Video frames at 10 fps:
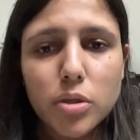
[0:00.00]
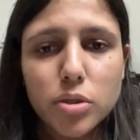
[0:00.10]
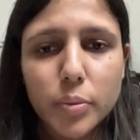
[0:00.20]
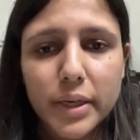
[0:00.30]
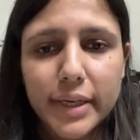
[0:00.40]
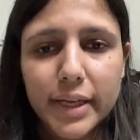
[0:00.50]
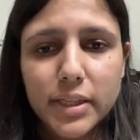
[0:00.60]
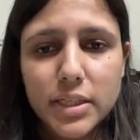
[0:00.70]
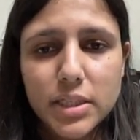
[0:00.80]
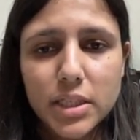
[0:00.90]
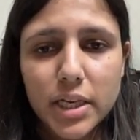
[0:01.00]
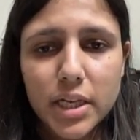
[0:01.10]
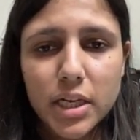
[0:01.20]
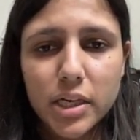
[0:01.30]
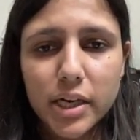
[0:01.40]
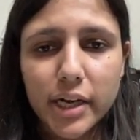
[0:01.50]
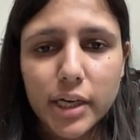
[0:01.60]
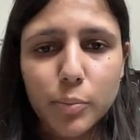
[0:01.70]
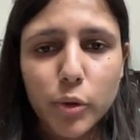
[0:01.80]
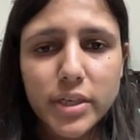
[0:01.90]
So we'll take these 3
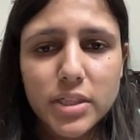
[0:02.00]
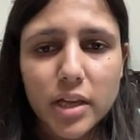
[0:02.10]
data points